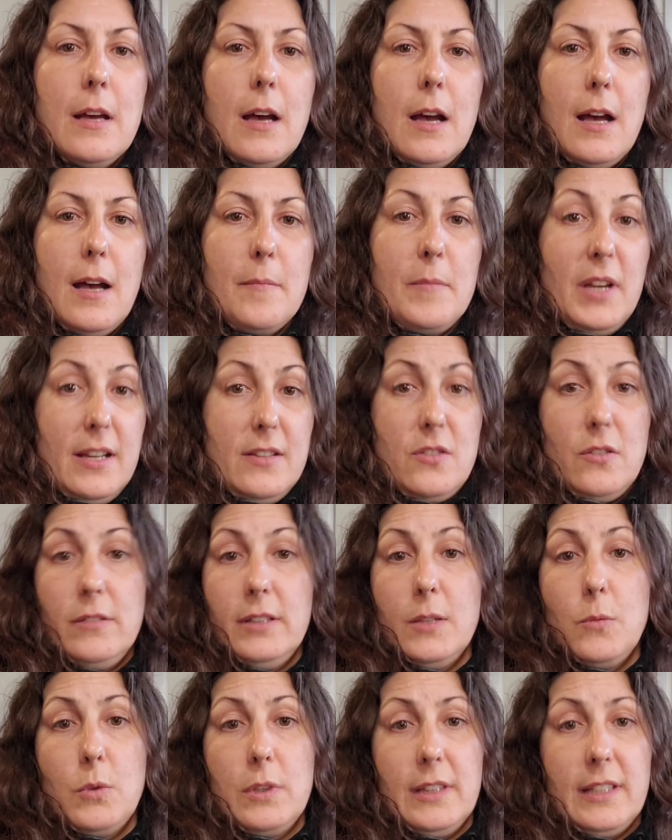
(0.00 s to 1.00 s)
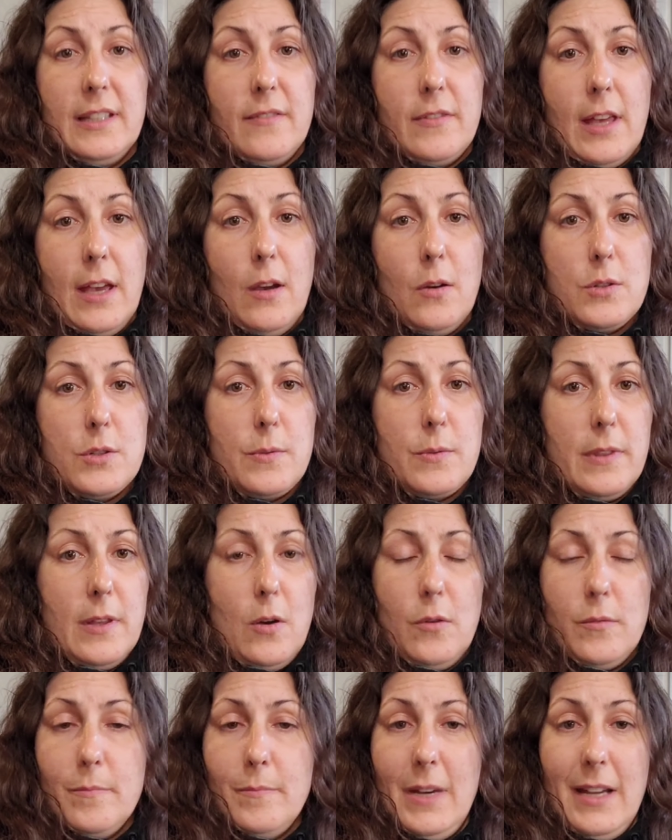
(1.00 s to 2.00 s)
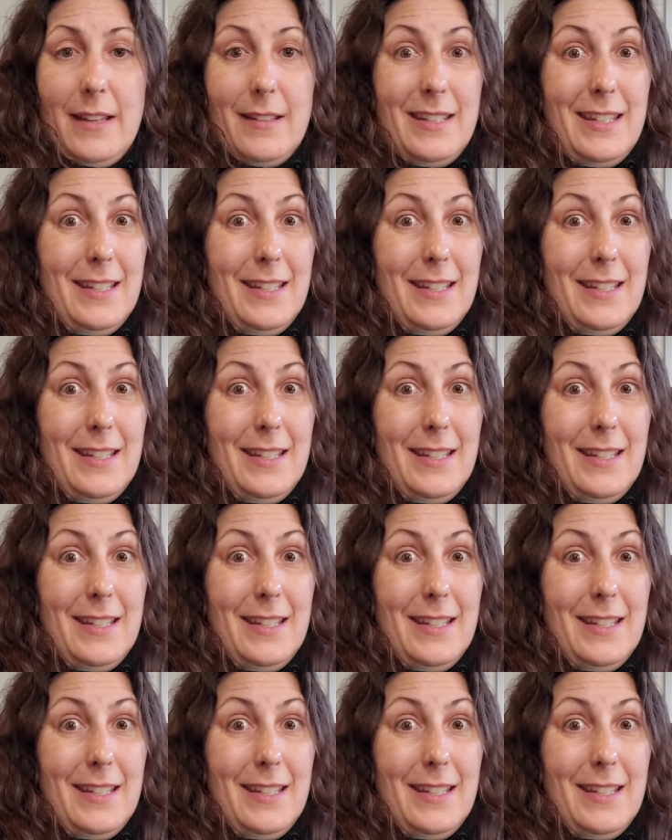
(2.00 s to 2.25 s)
But I certainly wouldn't leave the house without my